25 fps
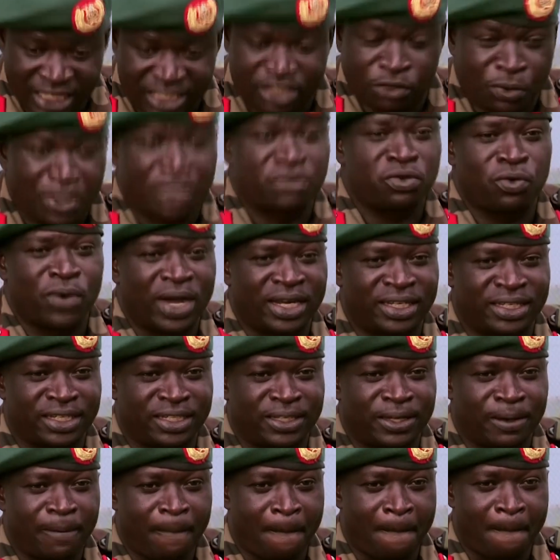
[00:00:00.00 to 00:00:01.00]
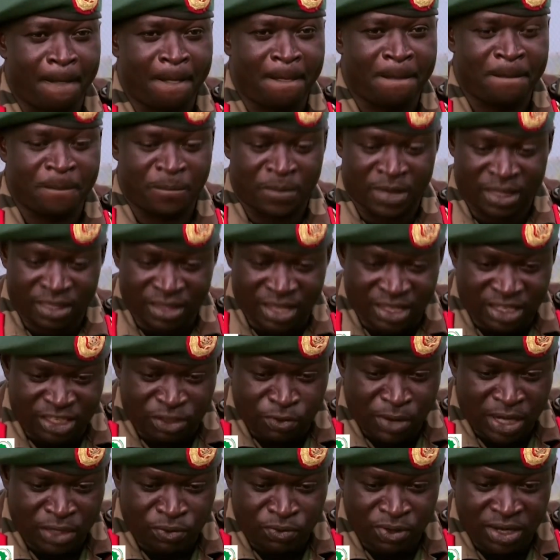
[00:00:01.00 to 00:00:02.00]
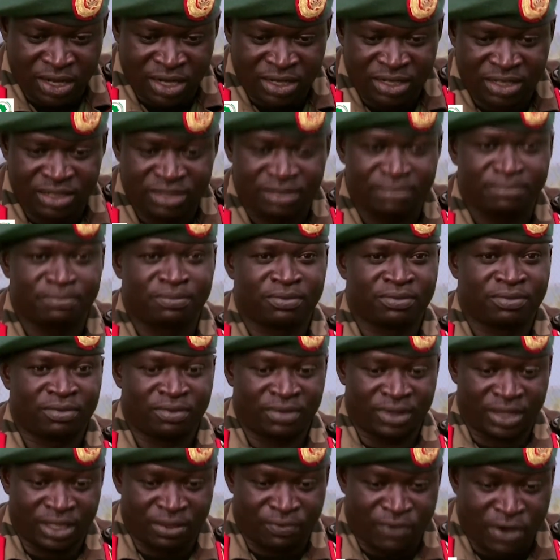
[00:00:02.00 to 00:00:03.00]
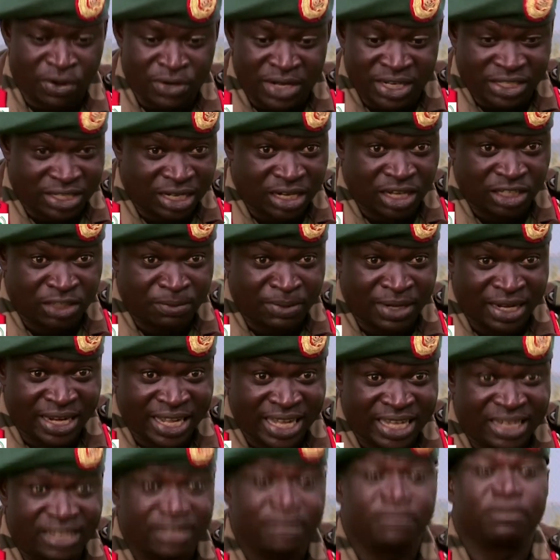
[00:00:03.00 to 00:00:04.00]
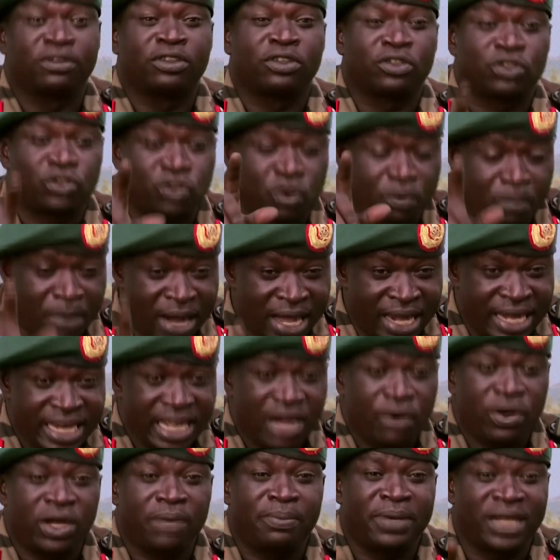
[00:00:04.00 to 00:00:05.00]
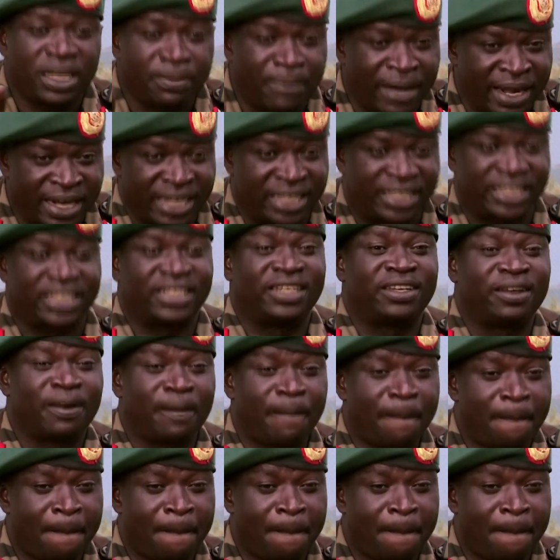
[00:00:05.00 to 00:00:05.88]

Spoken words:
This is what we wanted. This is what we wanted. The foundation has been laid, Somalia will be liberated.